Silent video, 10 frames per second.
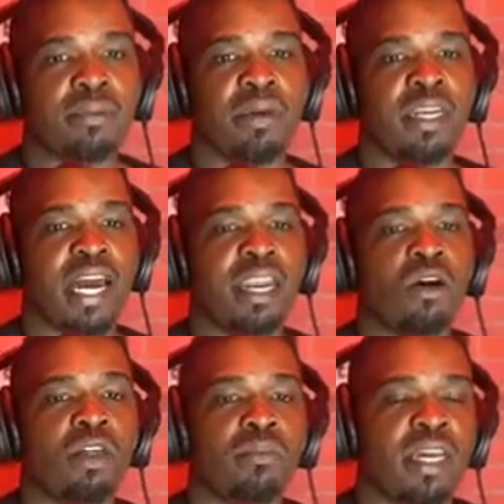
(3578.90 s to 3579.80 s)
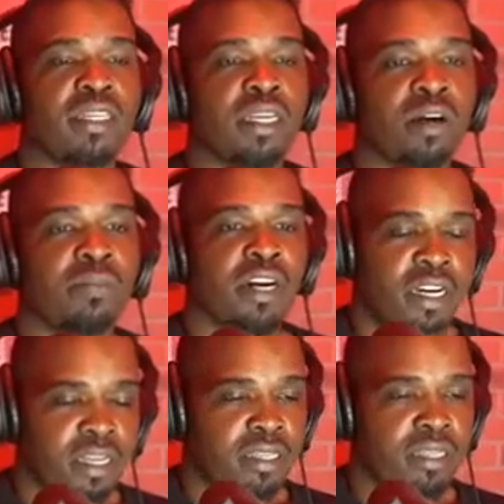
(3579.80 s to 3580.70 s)
not only messing up
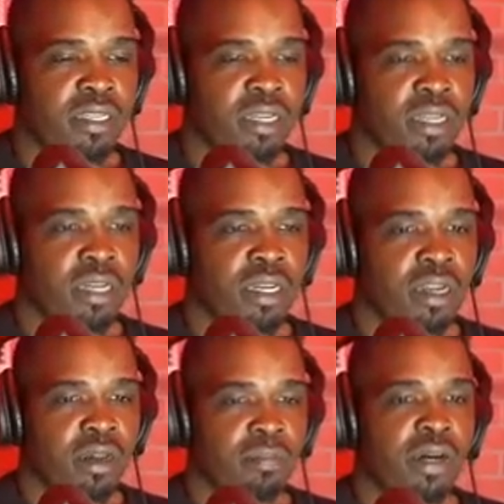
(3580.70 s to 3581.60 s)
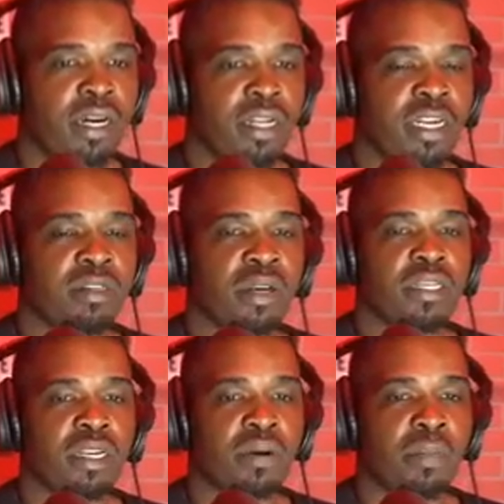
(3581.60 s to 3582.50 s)
us, but it's
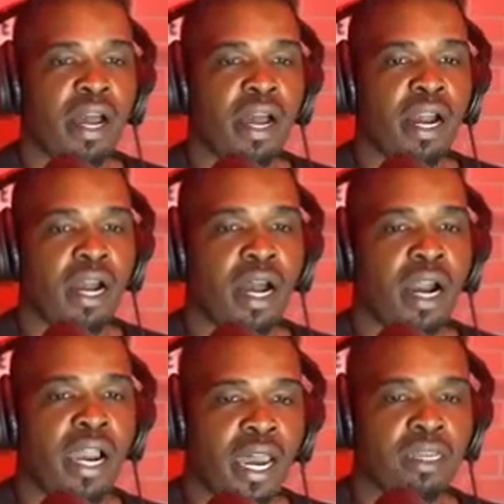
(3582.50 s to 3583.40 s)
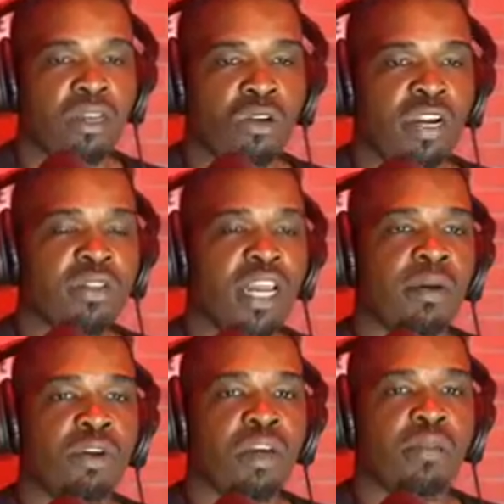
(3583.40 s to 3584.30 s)
messing up our household. Every time
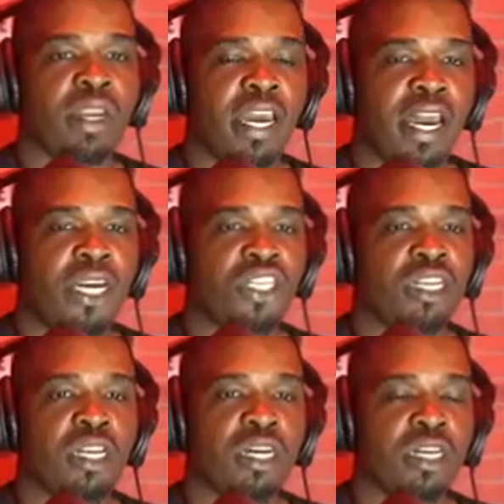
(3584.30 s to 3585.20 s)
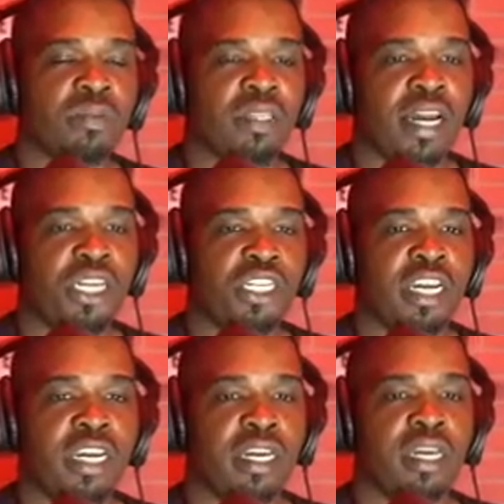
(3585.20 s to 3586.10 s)
you come in the house, she looking upside your
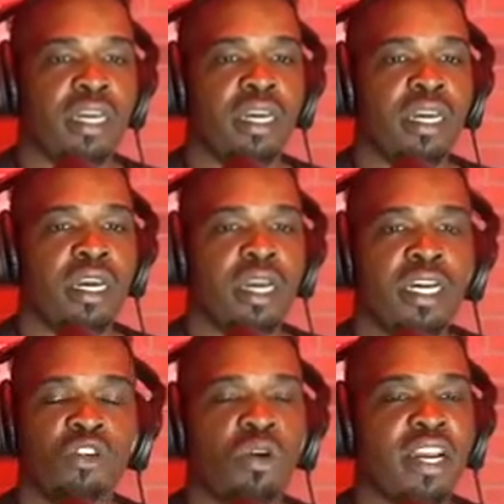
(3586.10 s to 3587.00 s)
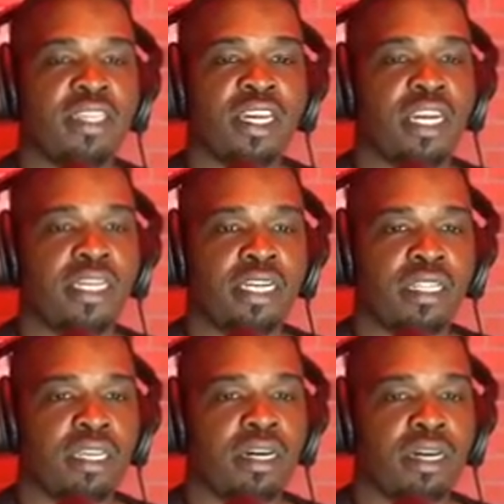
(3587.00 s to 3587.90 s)
head. You ain't said shit
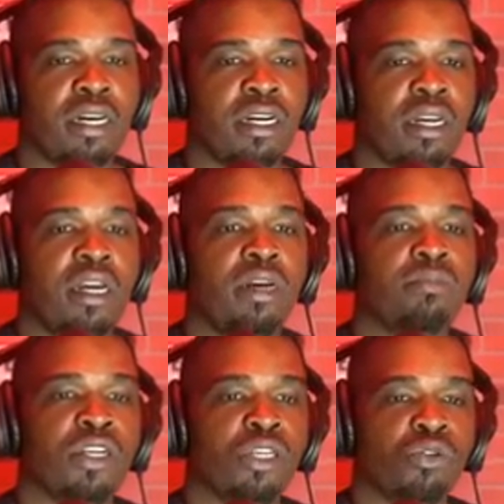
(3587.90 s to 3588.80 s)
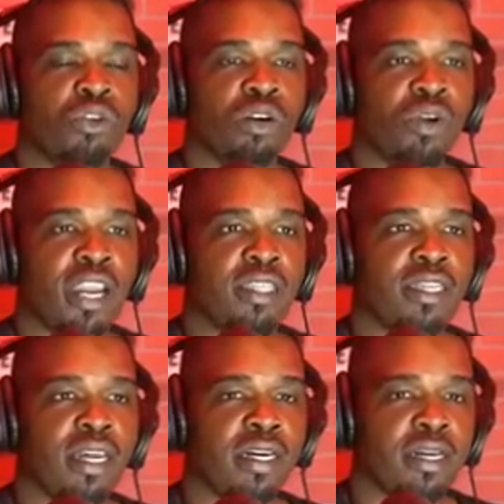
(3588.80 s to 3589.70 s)
to her. but you done ran to
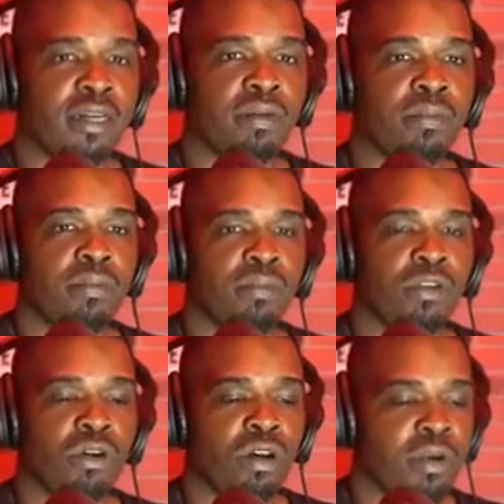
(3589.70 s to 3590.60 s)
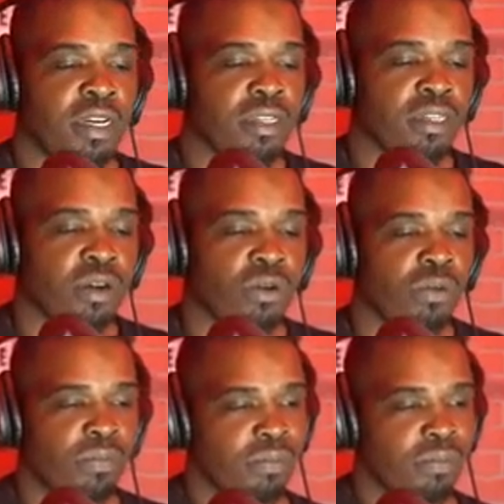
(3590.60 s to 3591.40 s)
that cup. You know what I mean? So